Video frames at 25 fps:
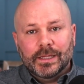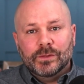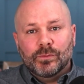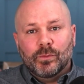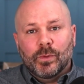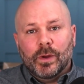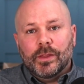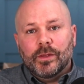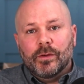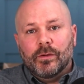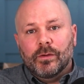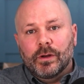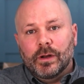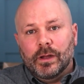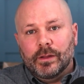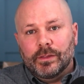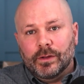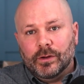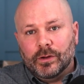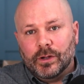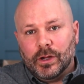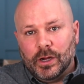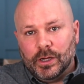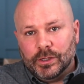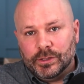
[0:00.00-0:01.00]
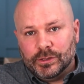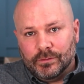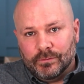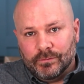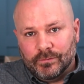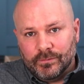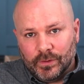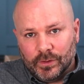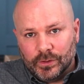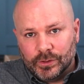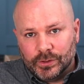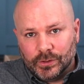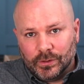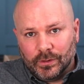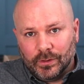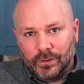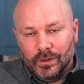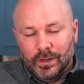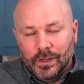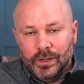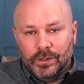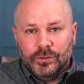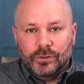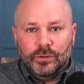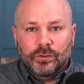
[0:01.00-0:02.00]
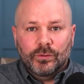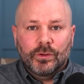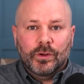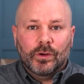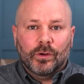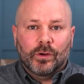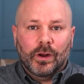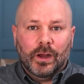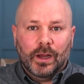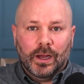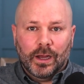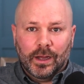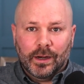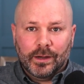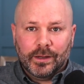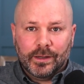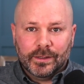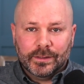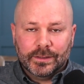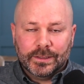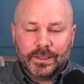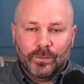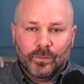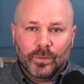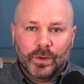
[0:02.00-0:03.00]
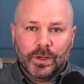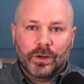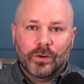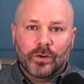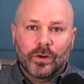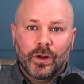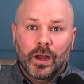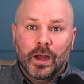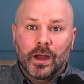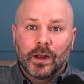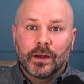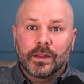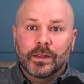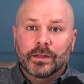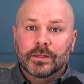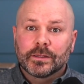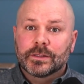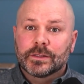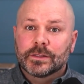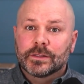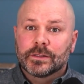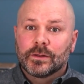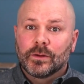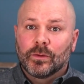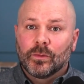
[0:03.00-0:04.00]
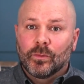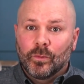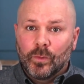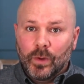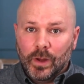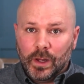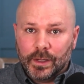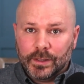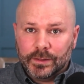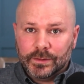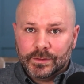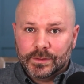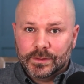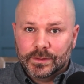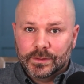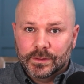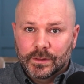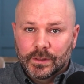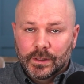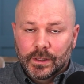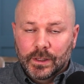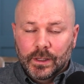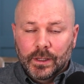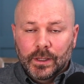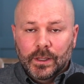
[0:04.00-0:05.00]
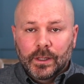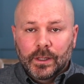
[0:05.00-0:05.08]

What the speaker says: It's whether or not they're controversial to your audience and what your audience wants.